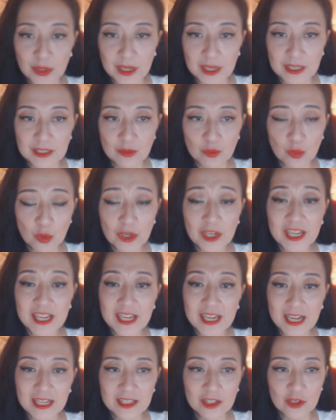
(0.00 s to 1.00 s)
is,
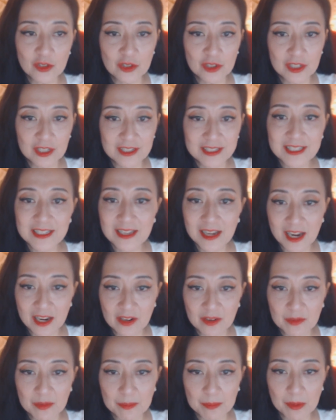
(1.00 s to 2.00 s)
working under this
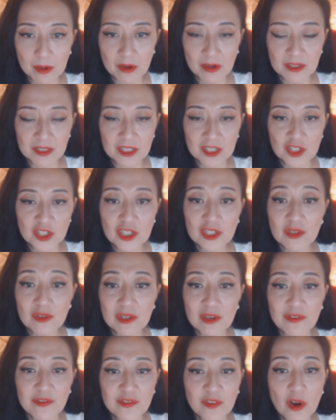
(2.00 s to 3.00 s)
kind of a boss, you just
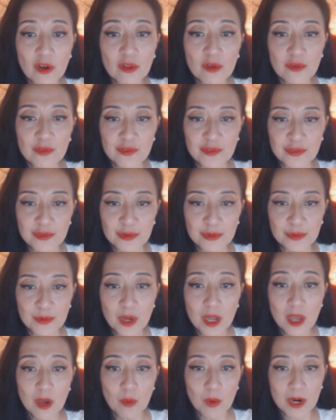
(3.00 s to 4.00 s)
only follow
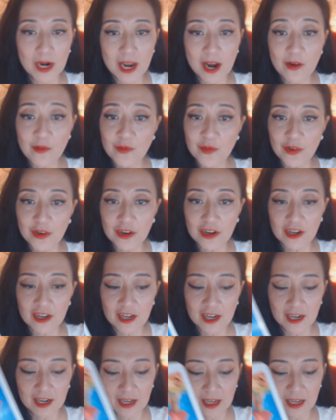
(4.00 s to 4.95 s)
through whatever